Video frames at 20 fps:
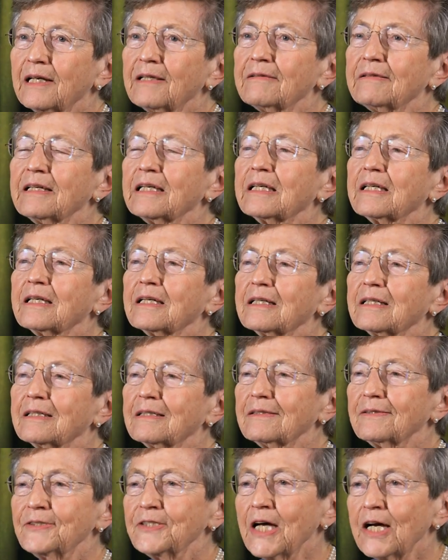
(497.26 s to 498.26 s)
thinking
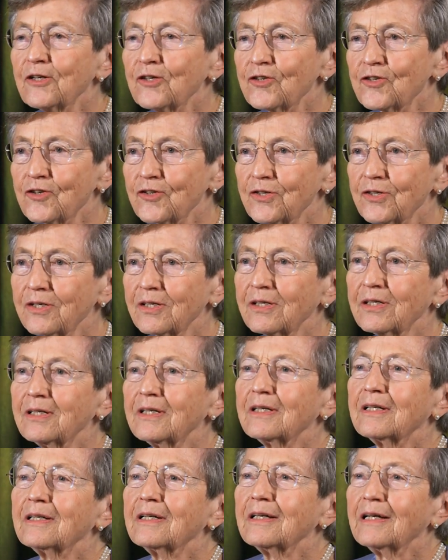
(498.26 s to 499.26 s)
touch
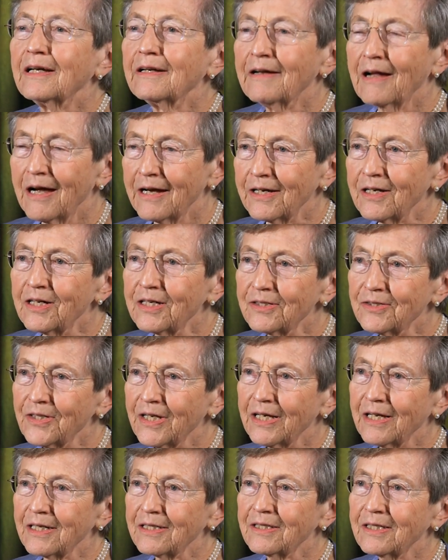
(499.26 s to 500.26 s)
and eye
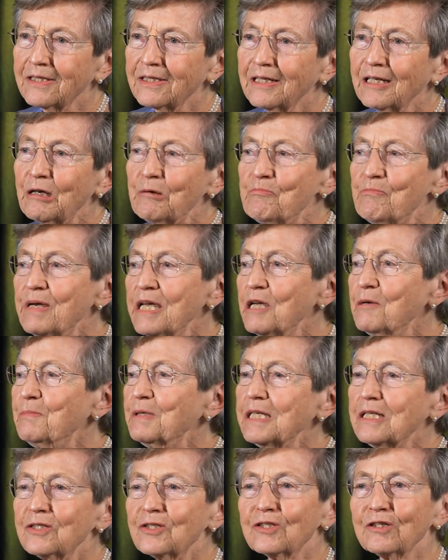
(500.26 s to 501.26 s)
contact.
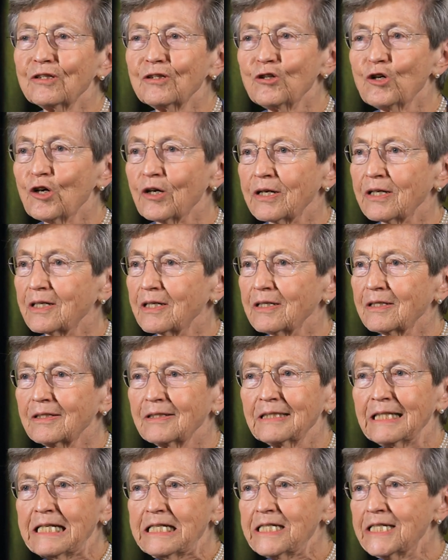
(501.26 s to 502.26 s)
Babies look
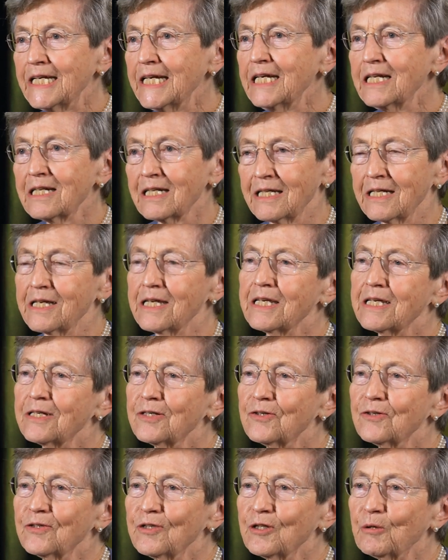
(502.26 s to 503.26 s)
intently
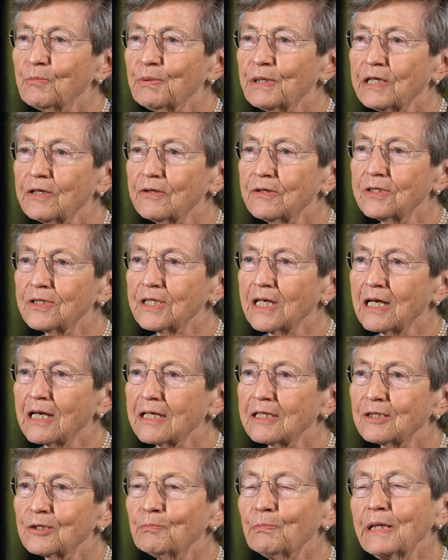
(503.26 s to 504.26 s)
into their parents'
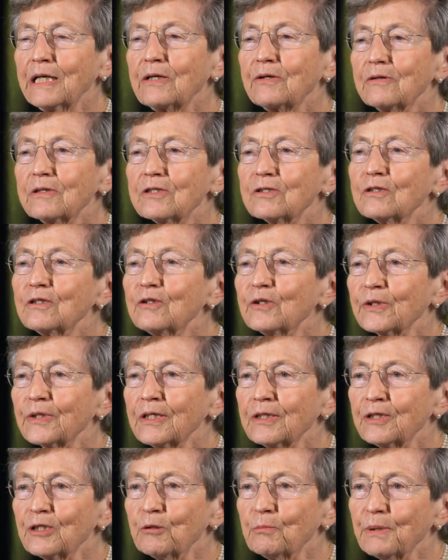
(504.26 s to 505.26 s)
eyes. Parents look
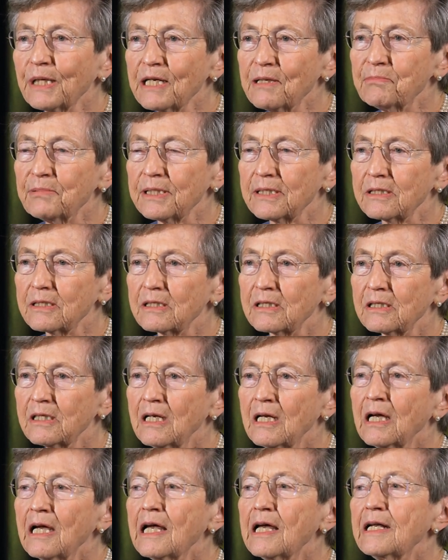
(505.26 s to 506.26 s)
at their babies,
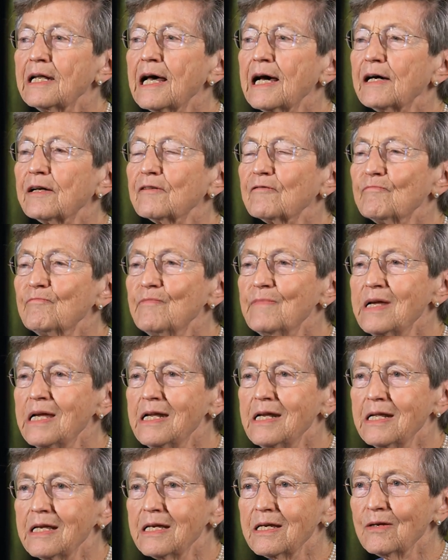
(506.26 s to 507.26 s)
and out of
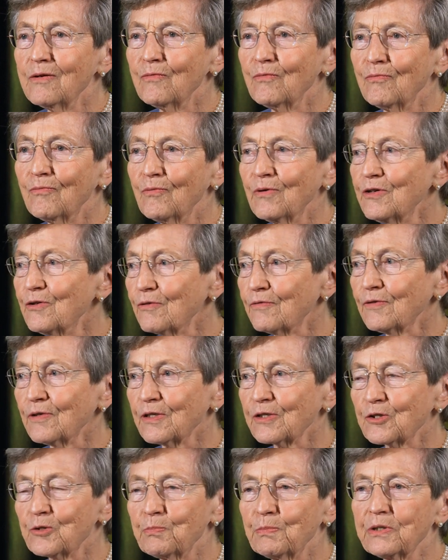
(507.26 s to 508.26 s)
many wonderful
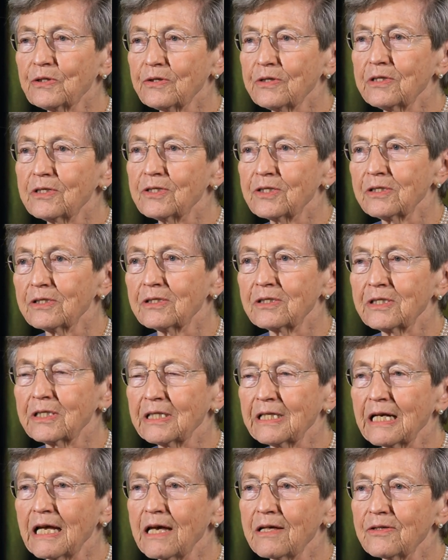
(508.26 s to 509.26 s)
experiences
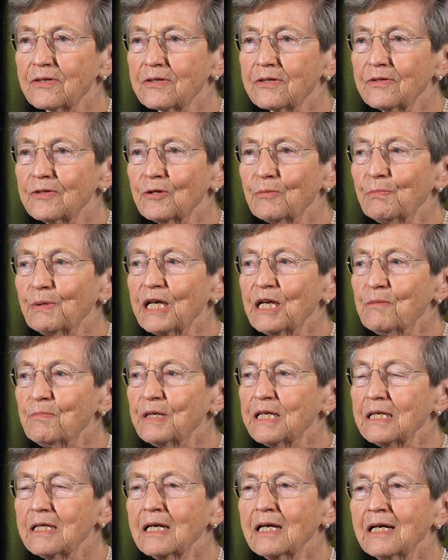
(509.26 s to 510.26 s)
together, the
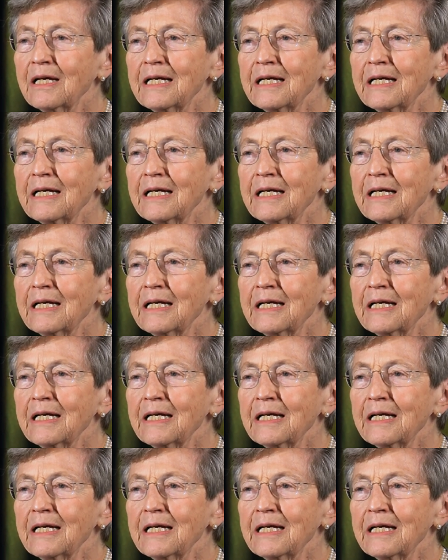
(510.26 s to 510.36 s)
baby